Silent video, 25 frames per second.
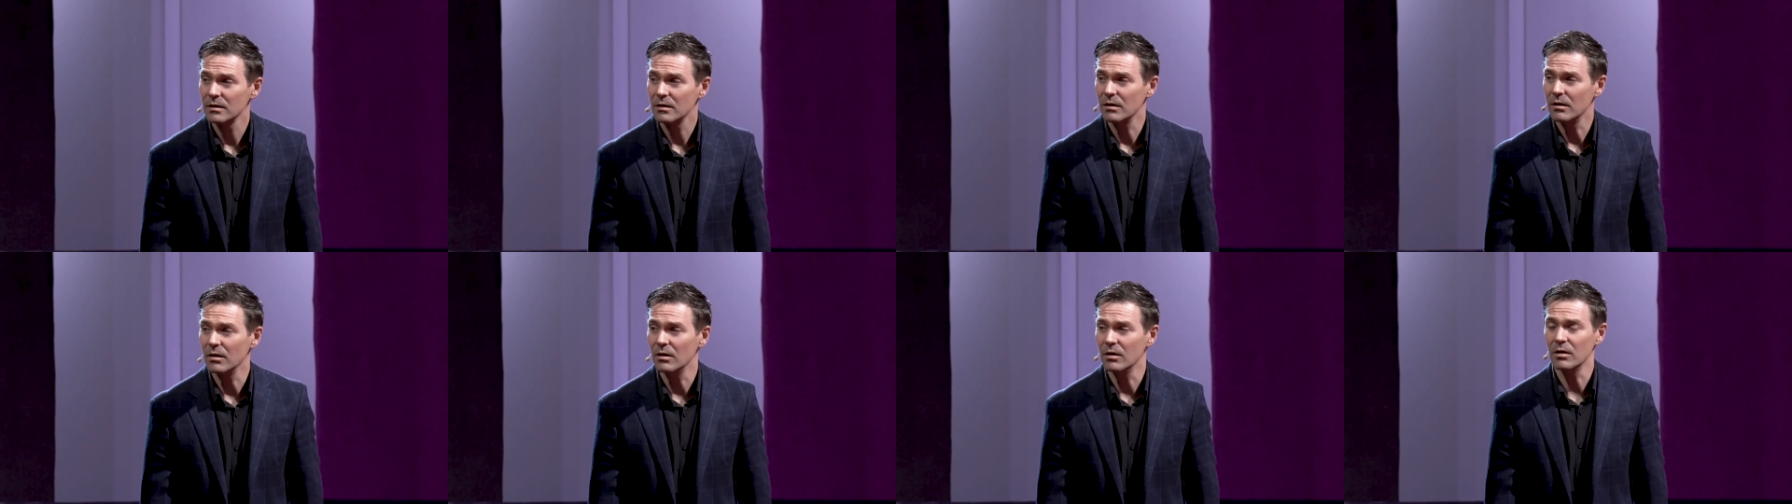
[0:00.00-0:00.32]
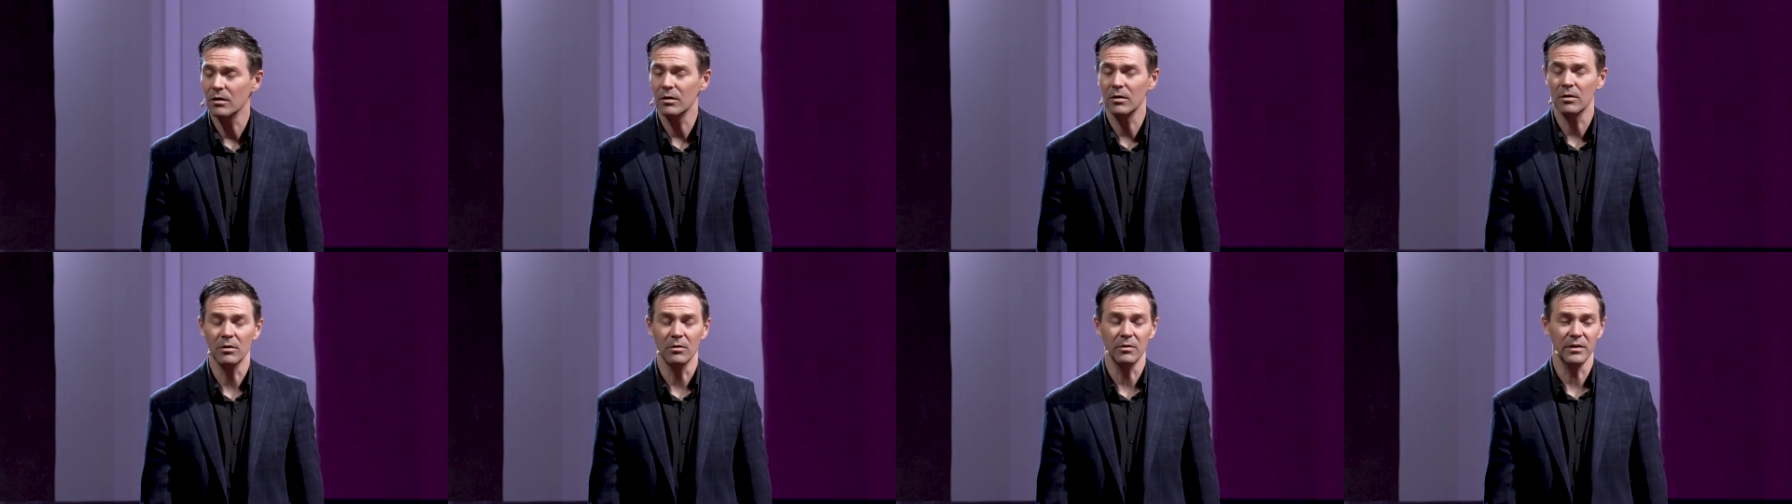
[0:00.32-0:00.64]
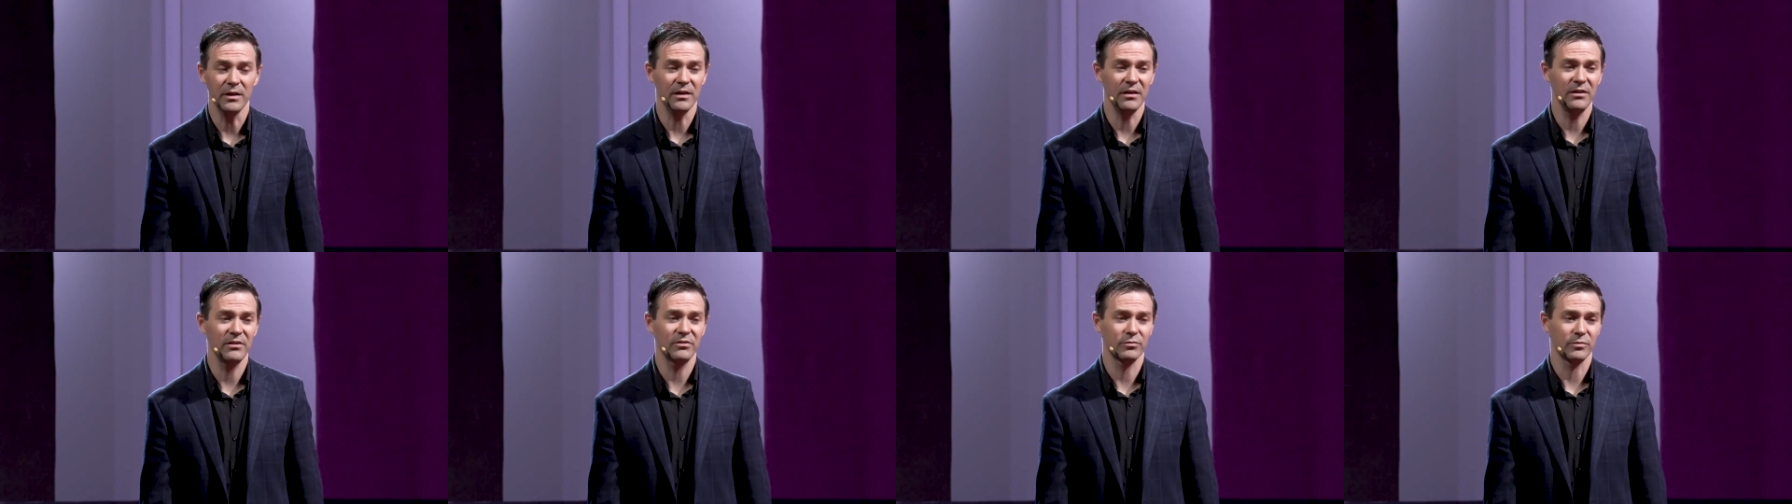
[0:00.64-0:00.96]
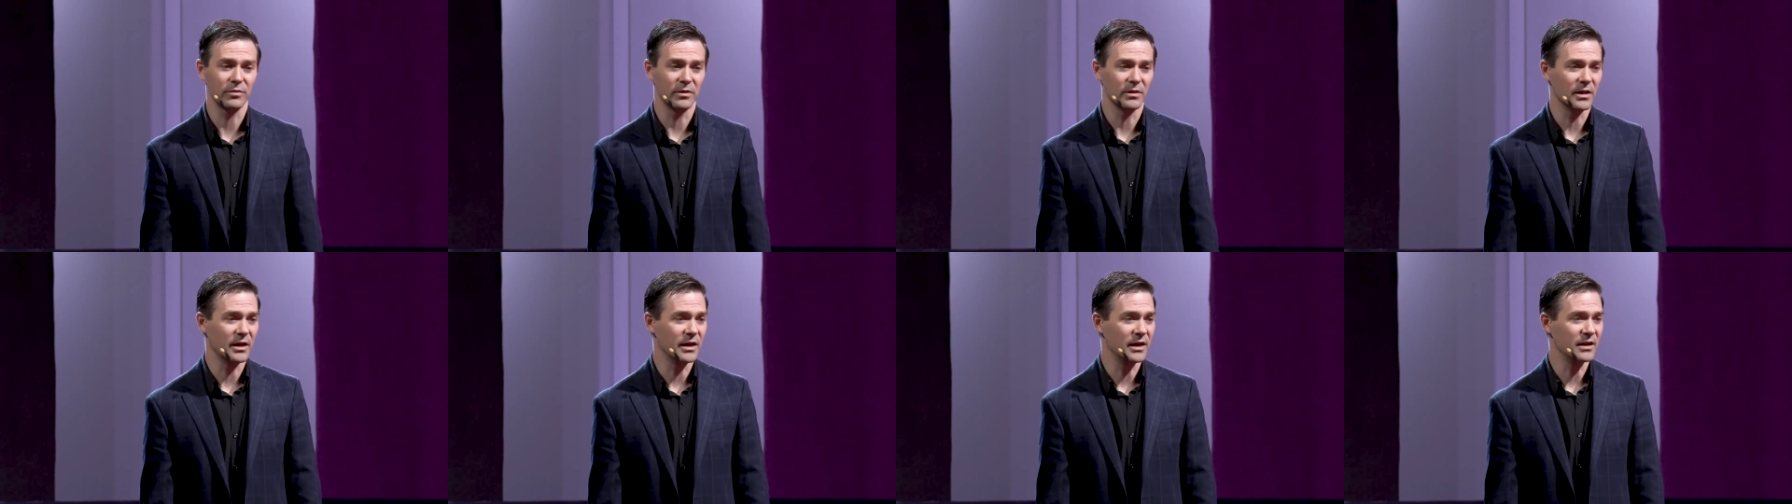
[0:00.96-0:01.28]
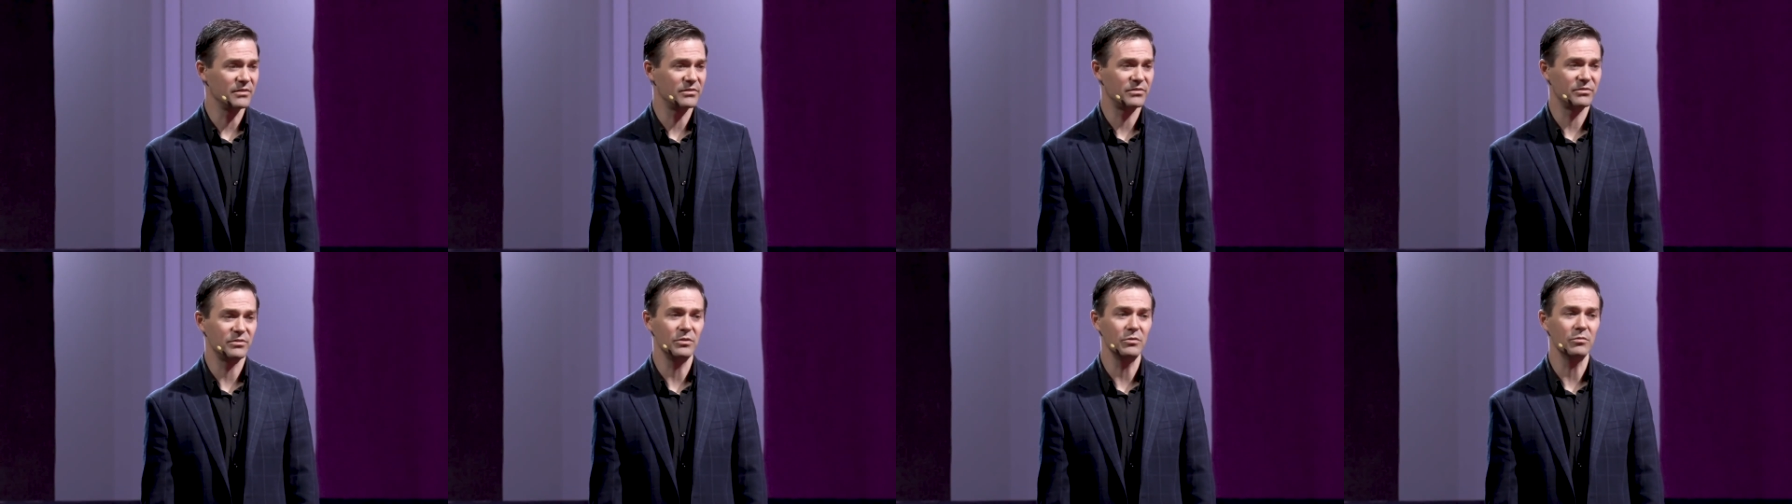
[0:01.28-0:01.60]
Oh,
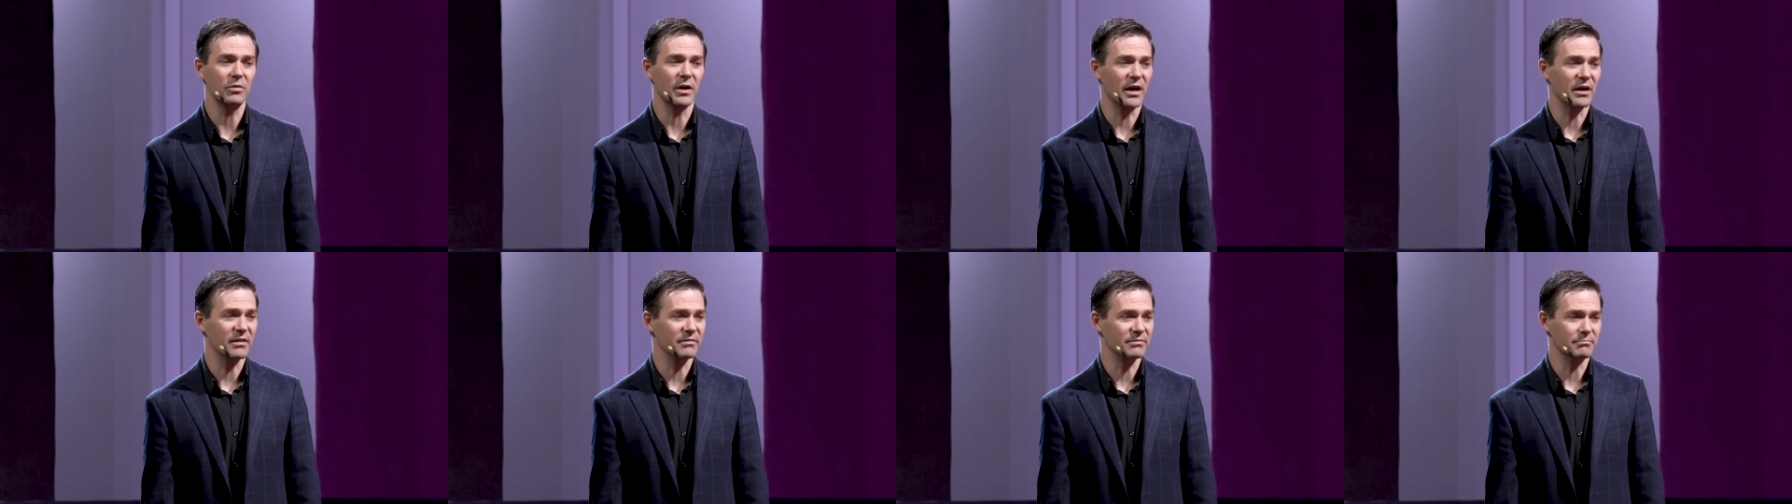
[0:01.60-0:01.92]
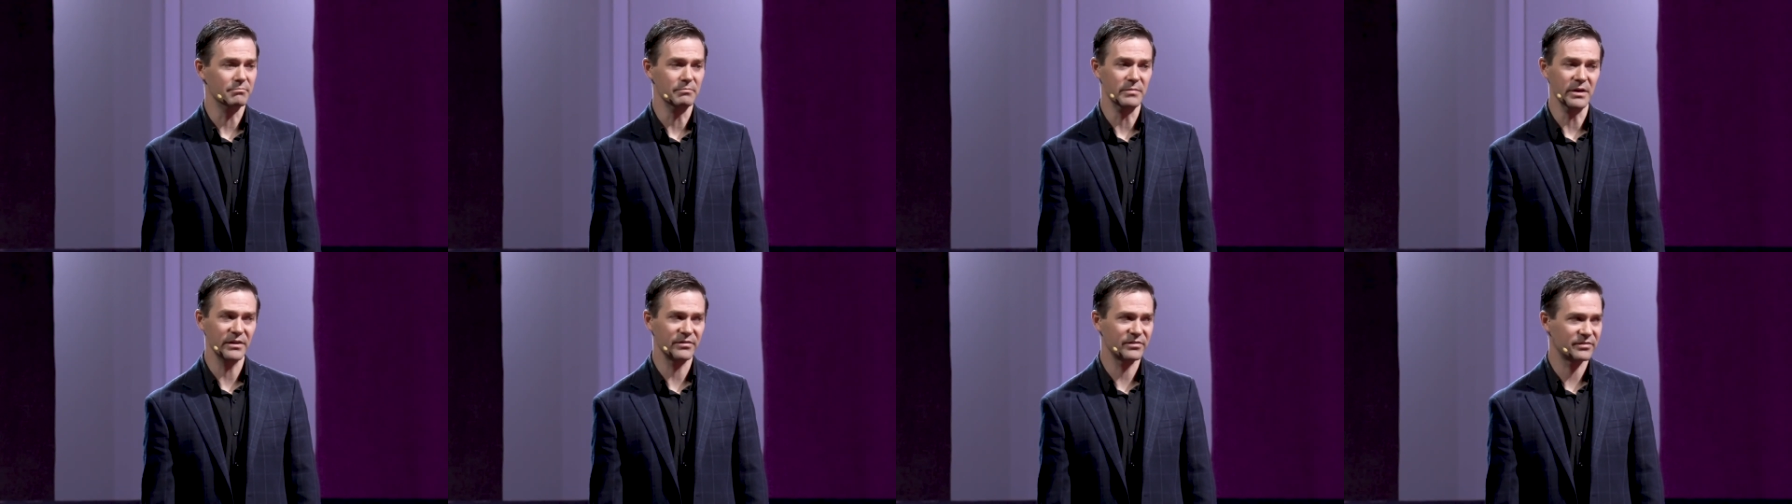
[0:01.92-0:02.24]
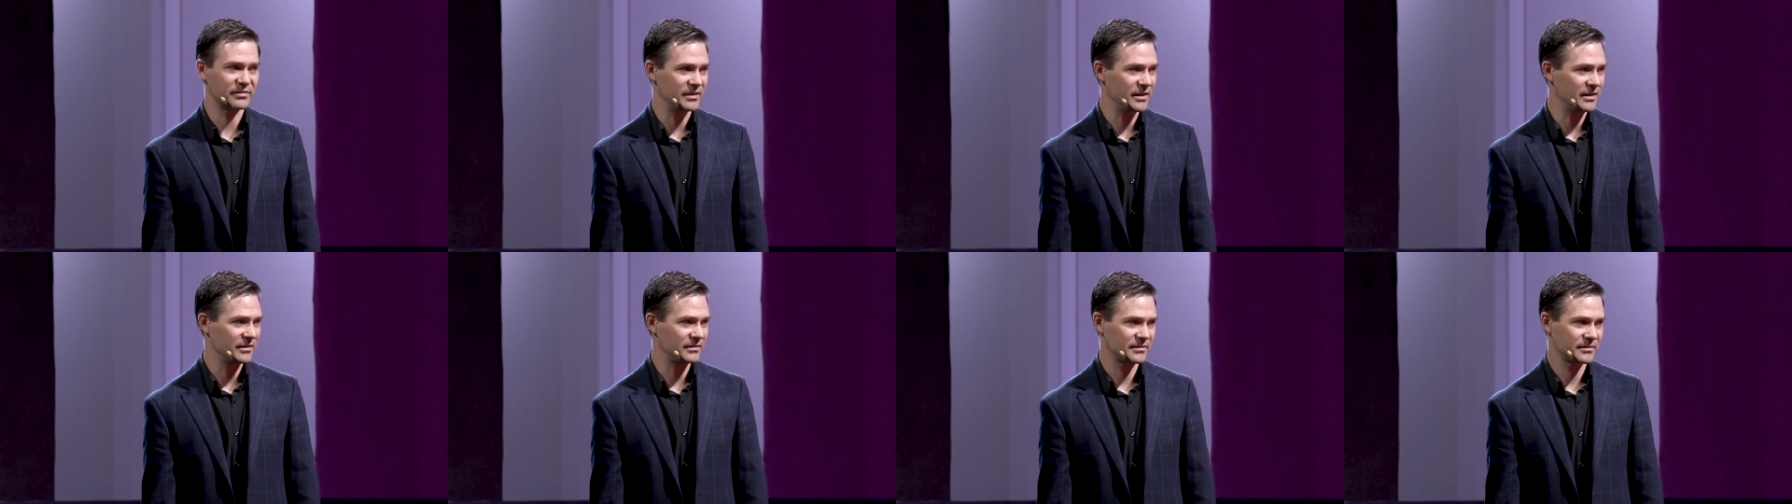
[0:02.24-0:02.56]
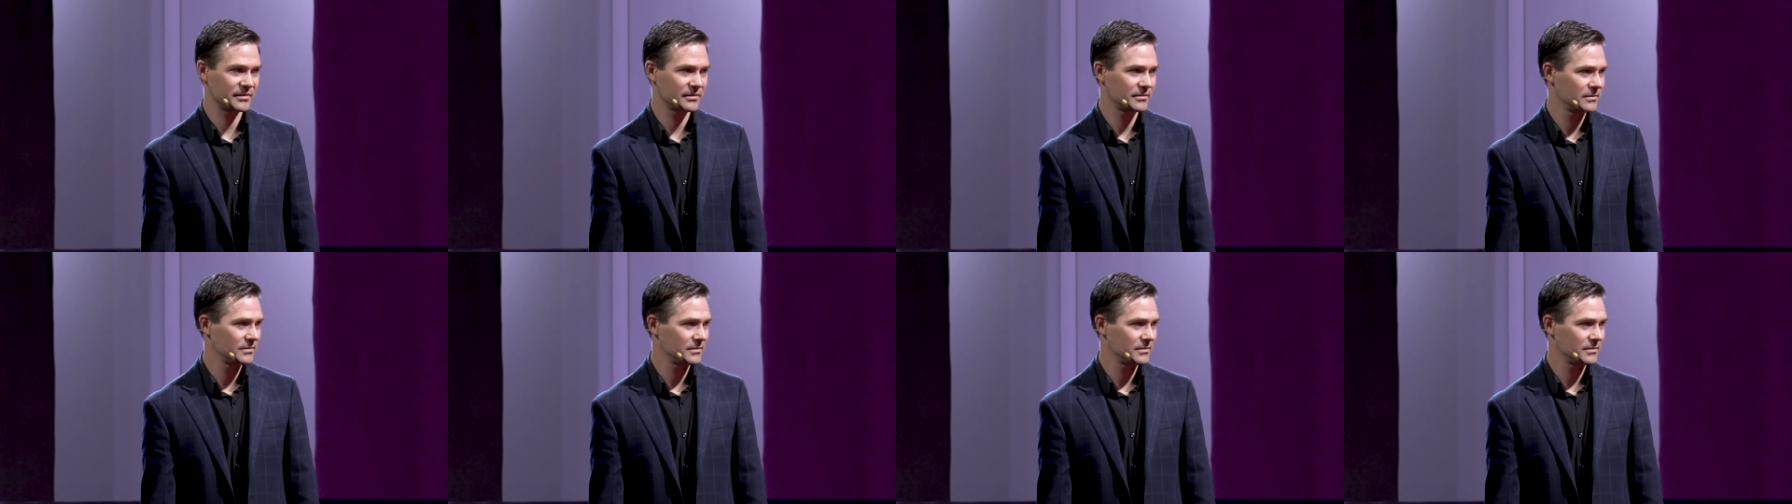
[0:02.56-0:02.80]
Israelites, you have missed it.